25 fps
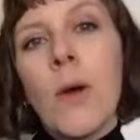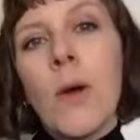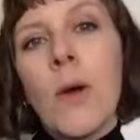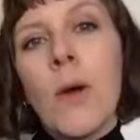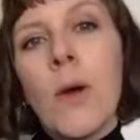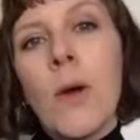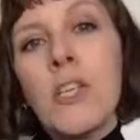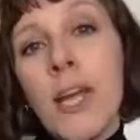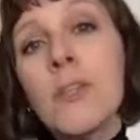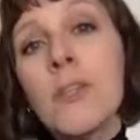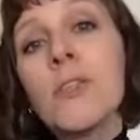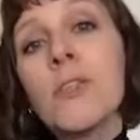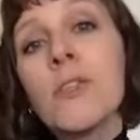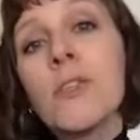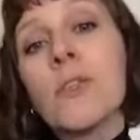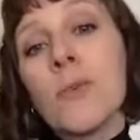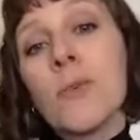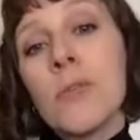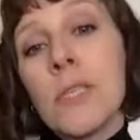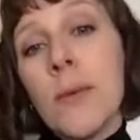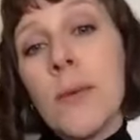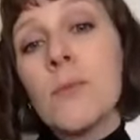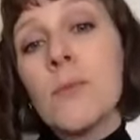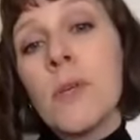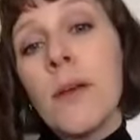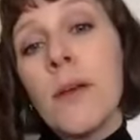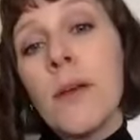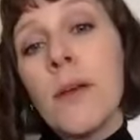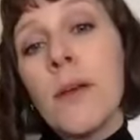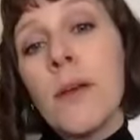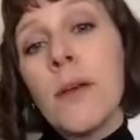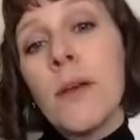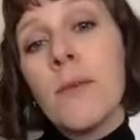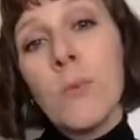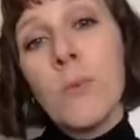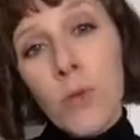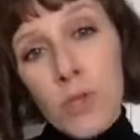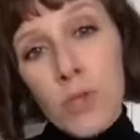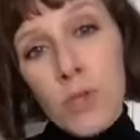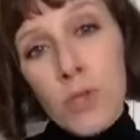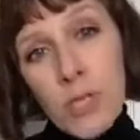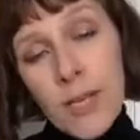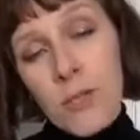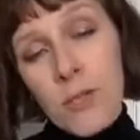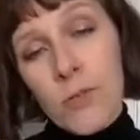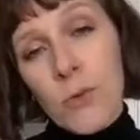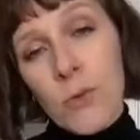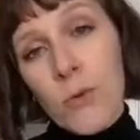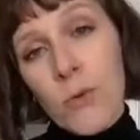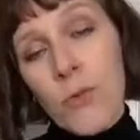gentle, sometimes more
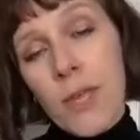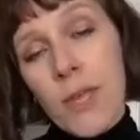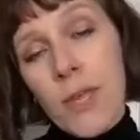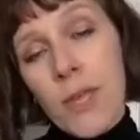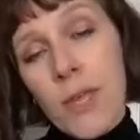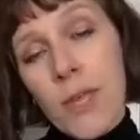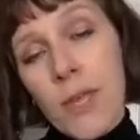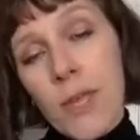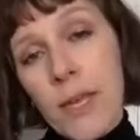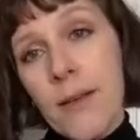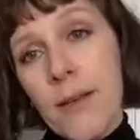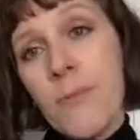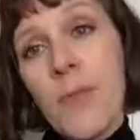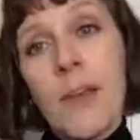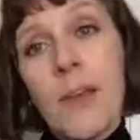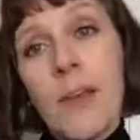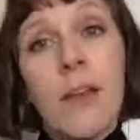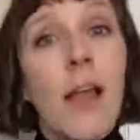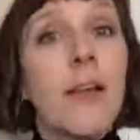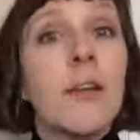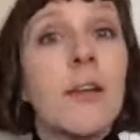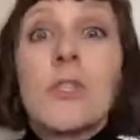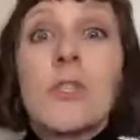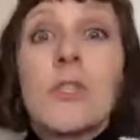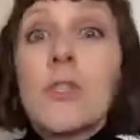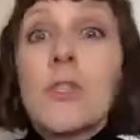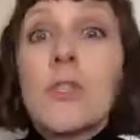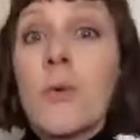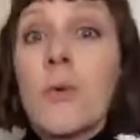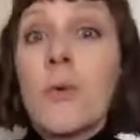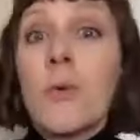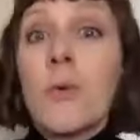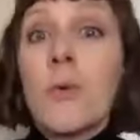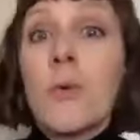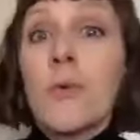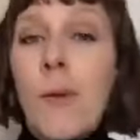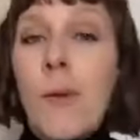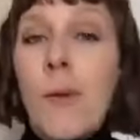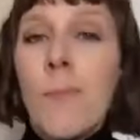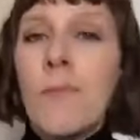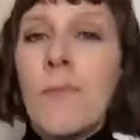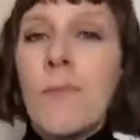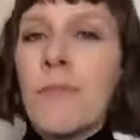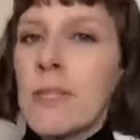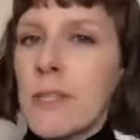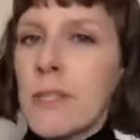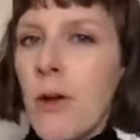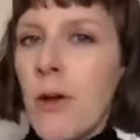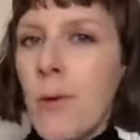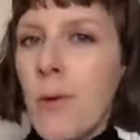gentle than like a salt scrub,
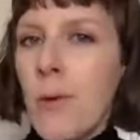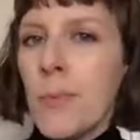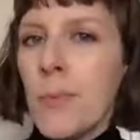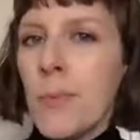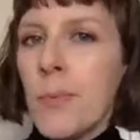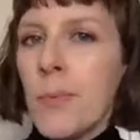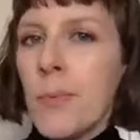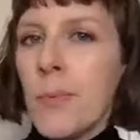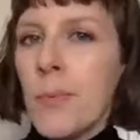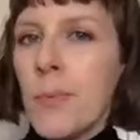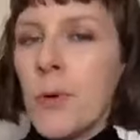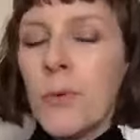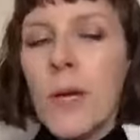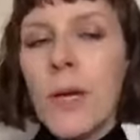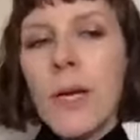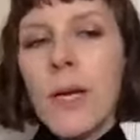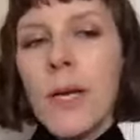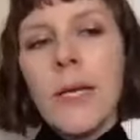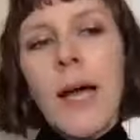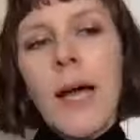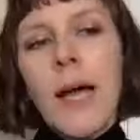for example.